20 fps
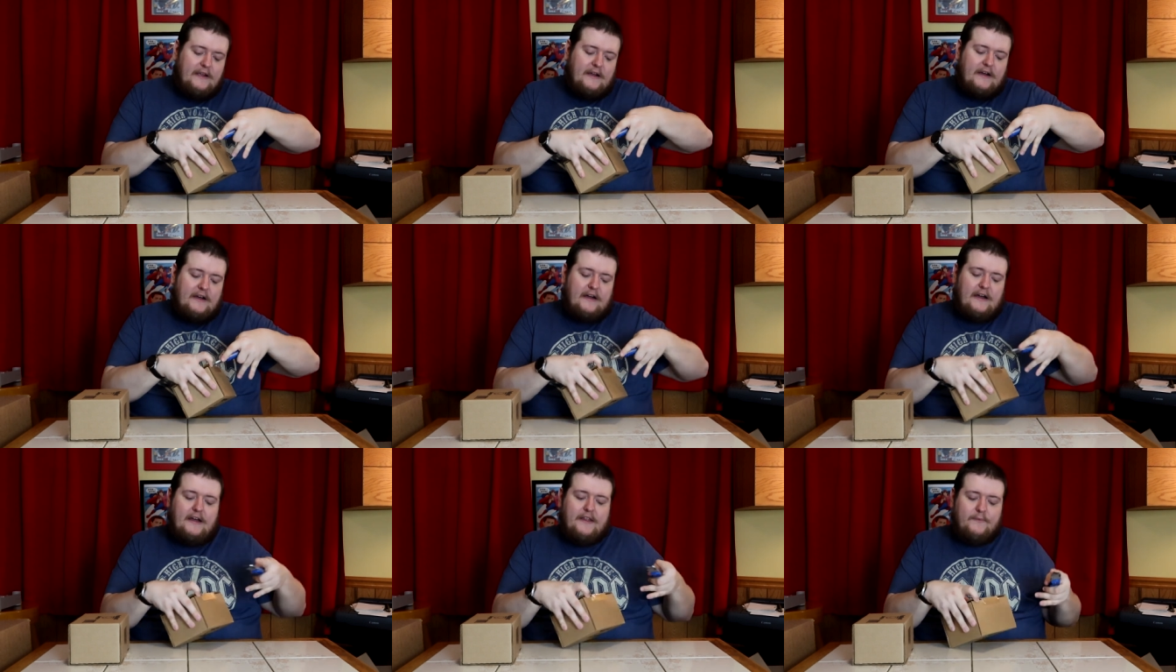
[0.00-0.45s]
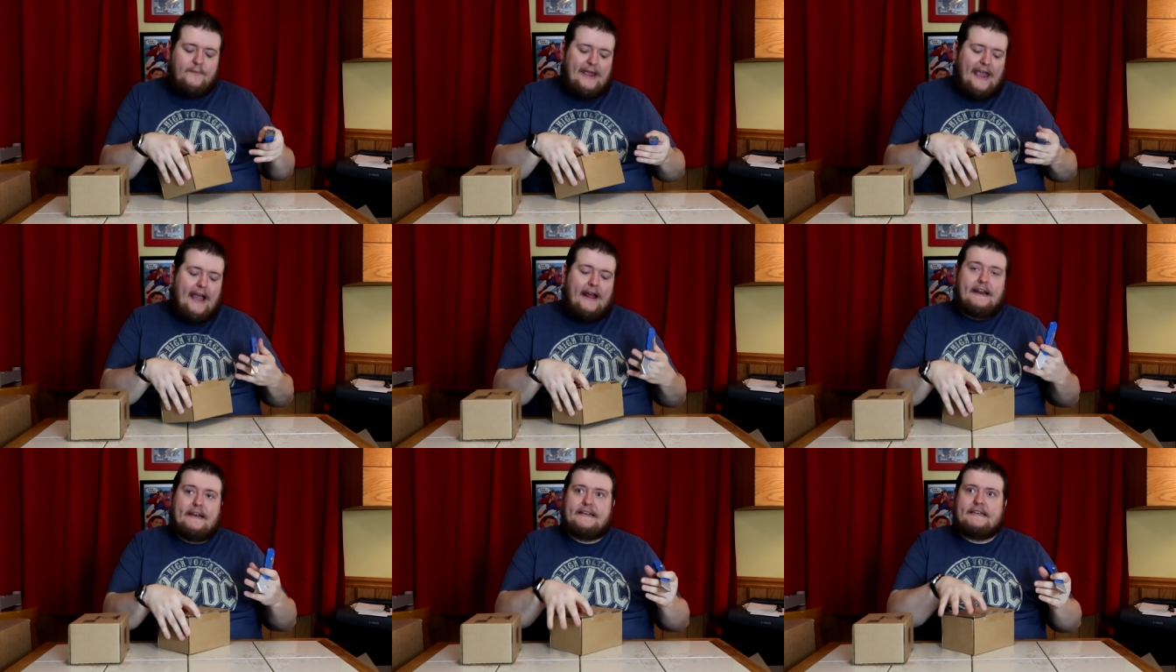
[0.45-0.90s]
Uh, we
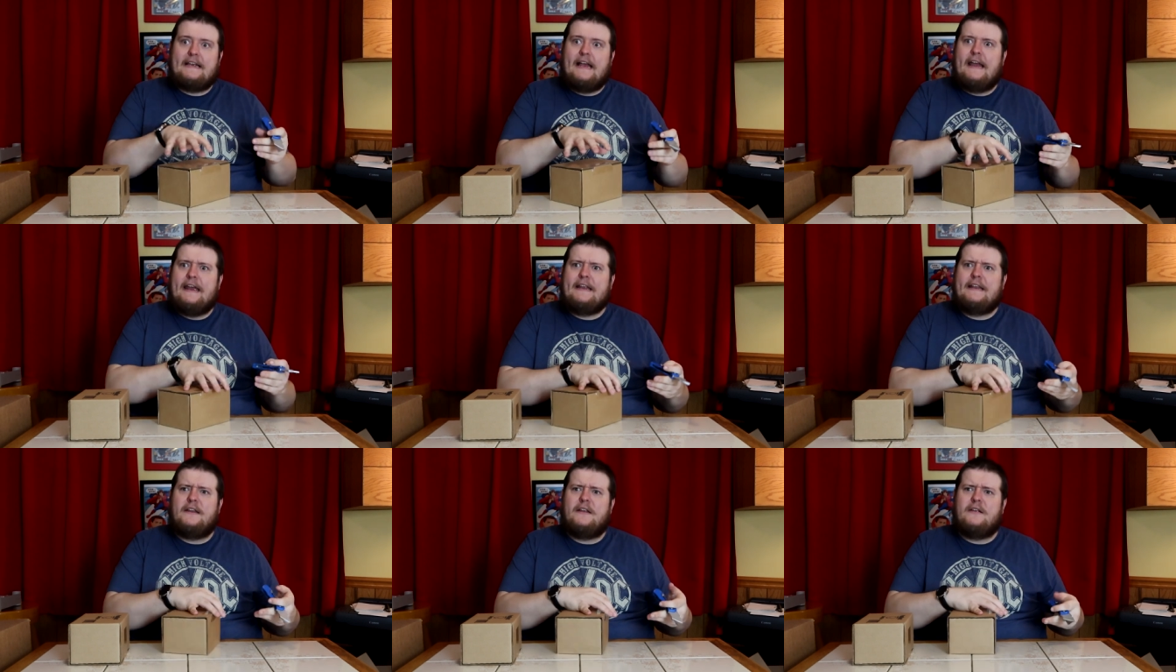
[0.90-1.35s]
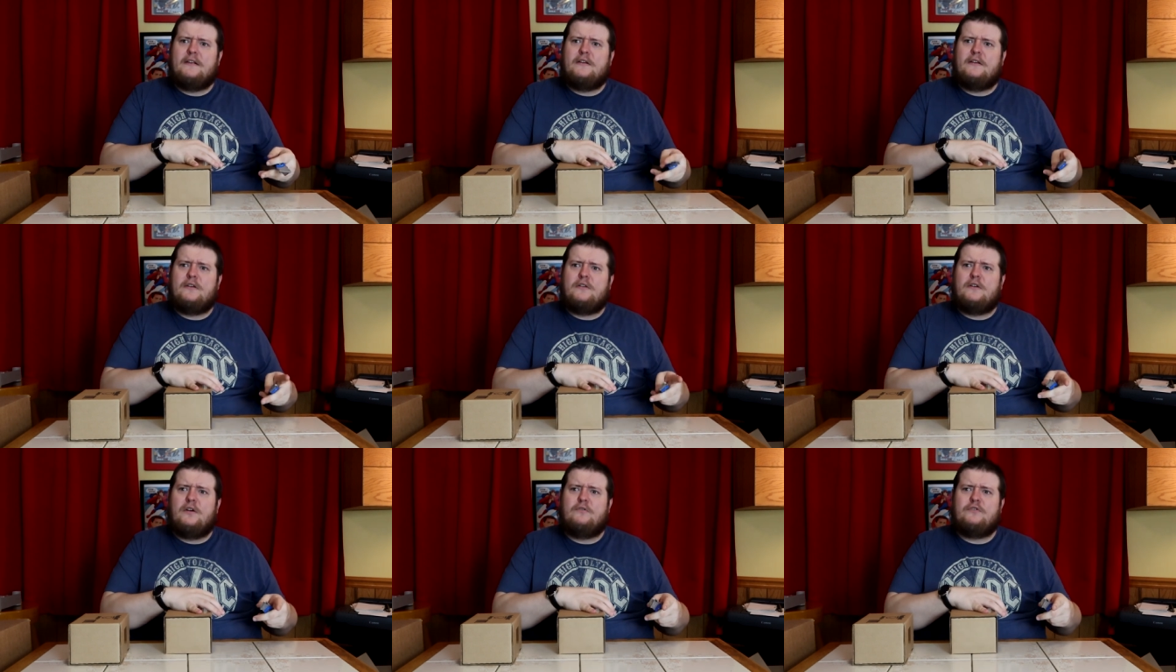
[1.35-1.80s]
had a sign
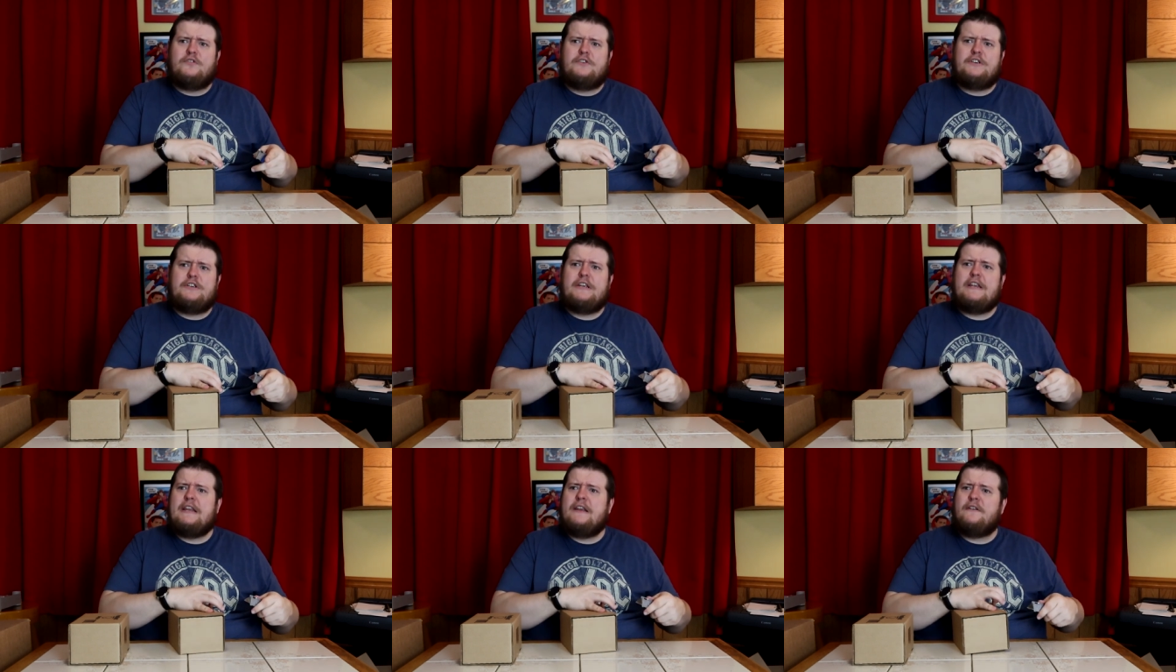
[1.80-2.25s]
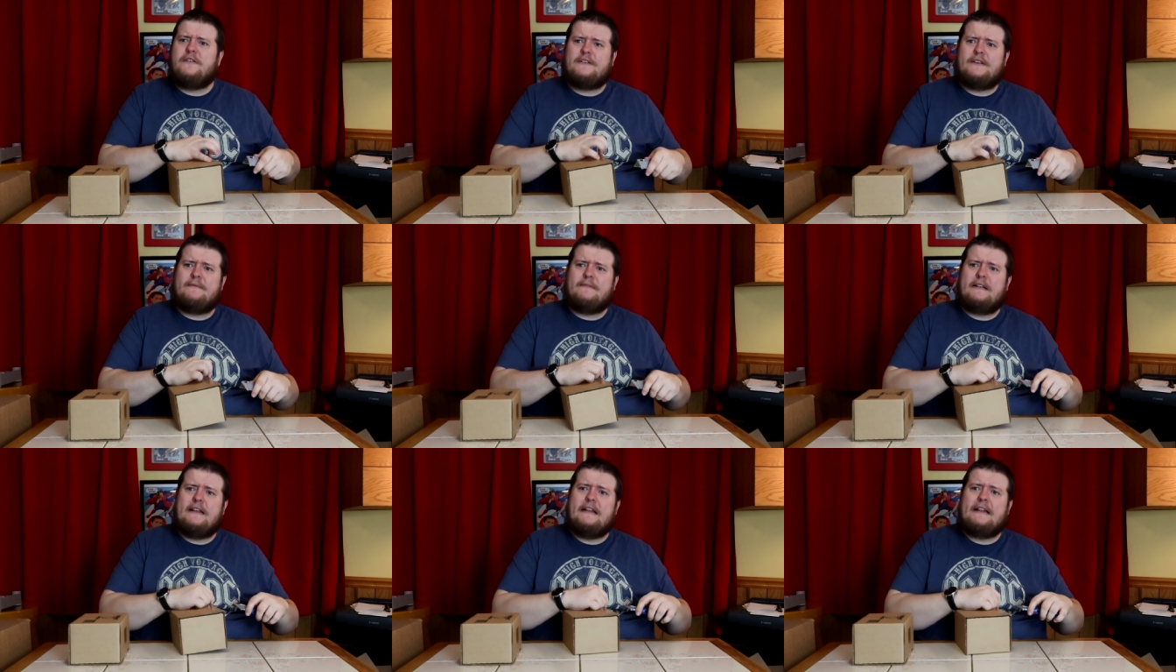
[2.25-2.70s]
Kochi or
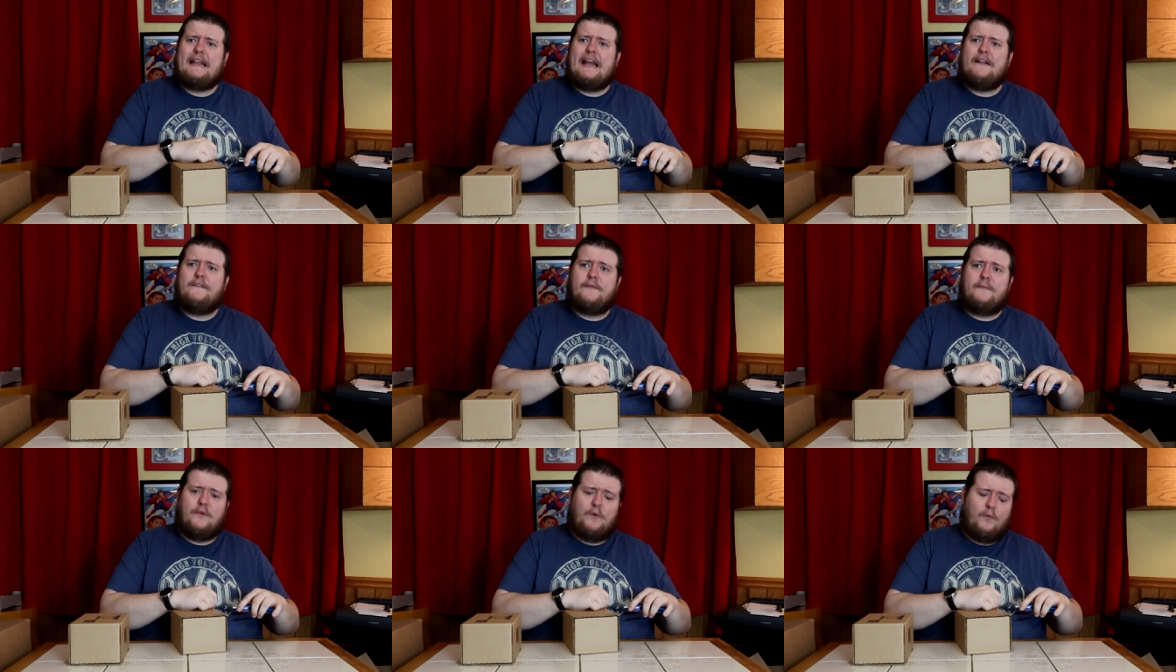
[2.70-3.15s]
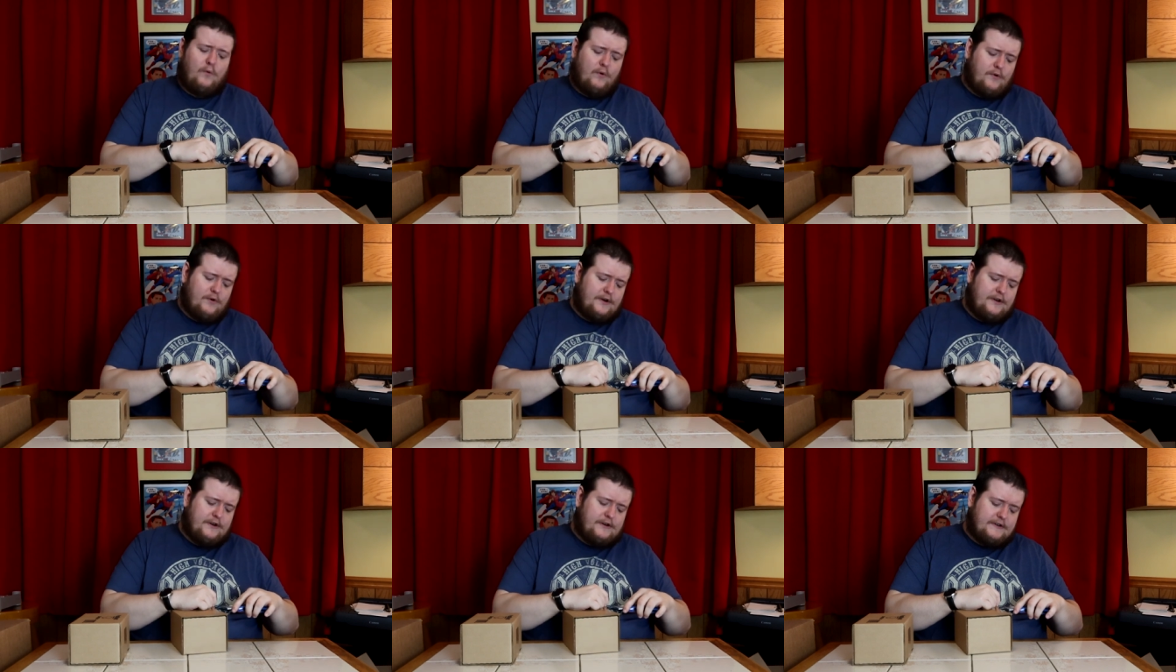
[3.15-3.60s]
something like that from the
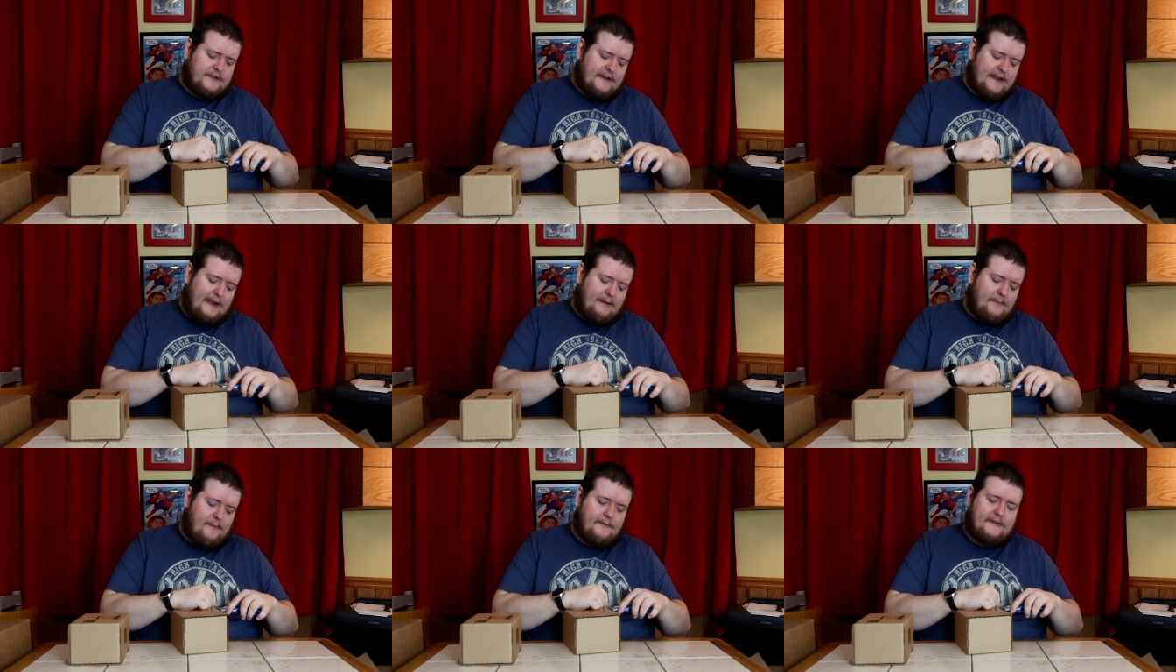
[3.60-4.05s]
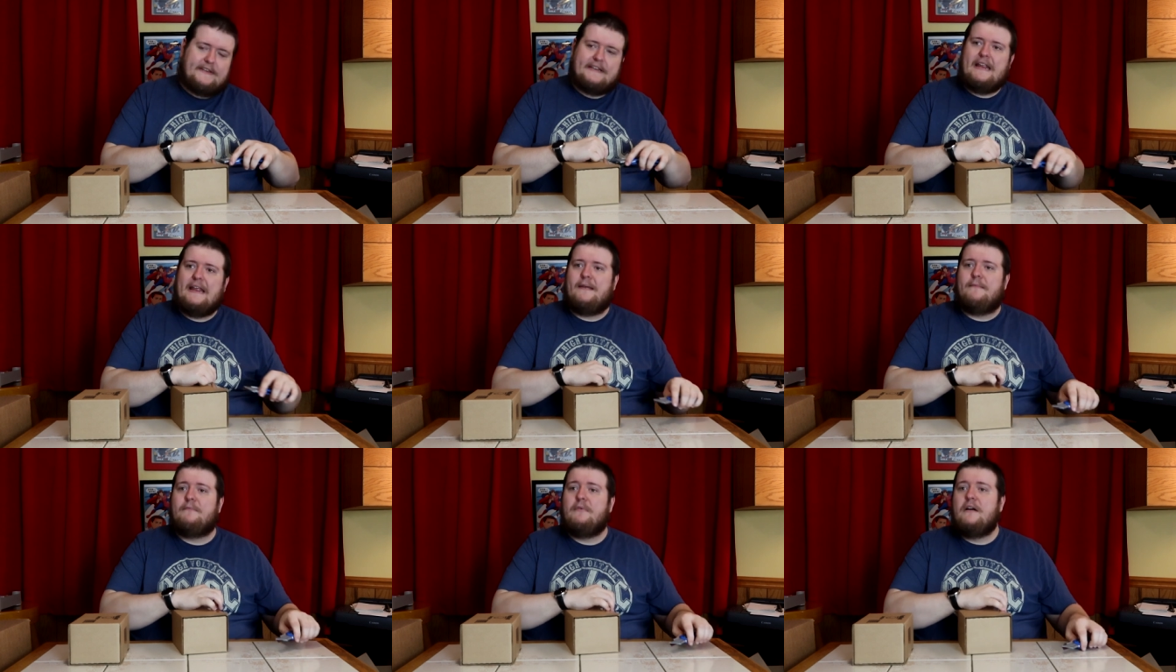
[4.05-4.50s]
Warriors. I can't remember his
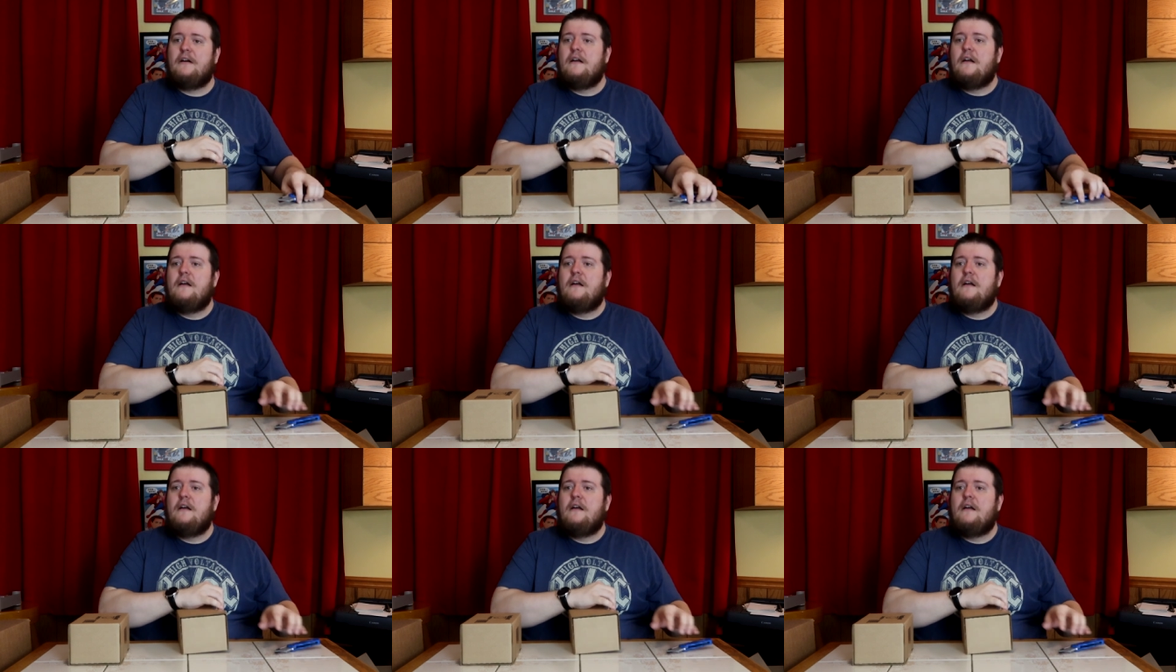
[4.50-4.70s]
name.